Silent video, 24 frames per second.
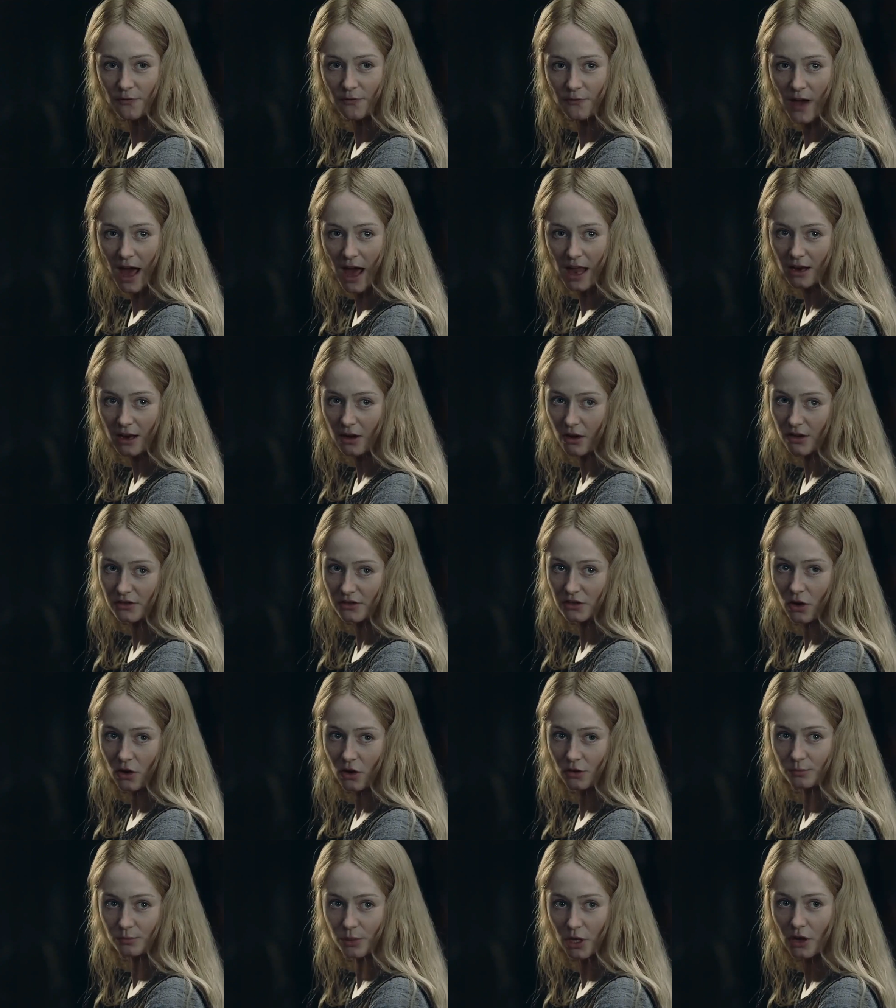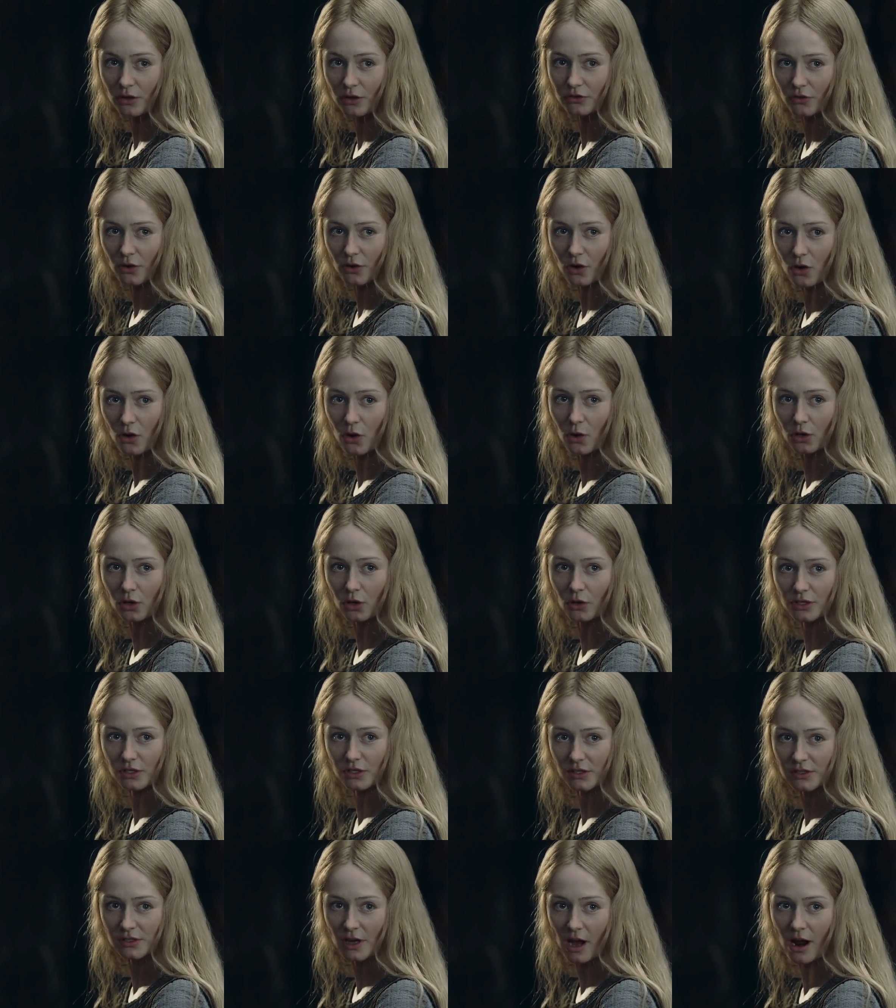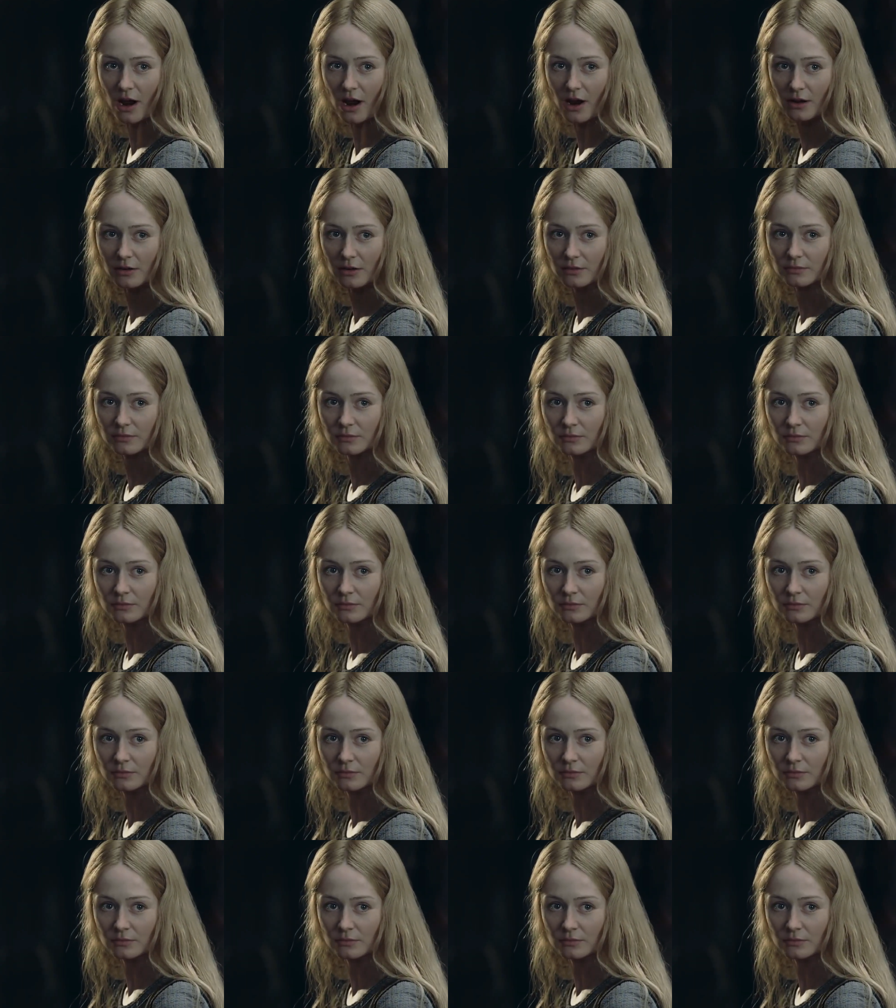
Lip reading: of valor has gone beyond recall or desire.